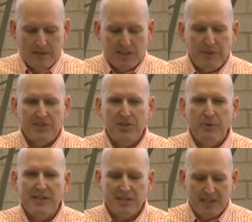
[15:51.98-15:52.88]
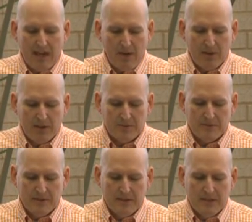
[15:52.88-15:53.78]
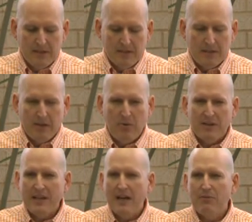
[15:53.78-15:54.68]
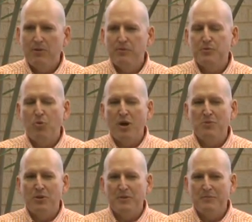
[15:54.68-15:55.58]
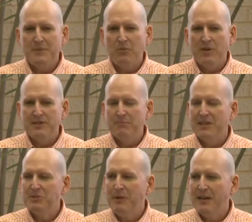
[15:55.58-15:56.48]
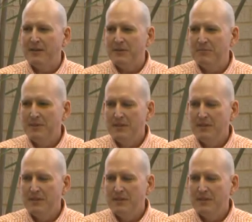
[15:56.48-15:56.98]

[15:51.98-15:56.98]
They spent 2 weeks in Cairo, and while Cairo was warmer, it wasn't much better.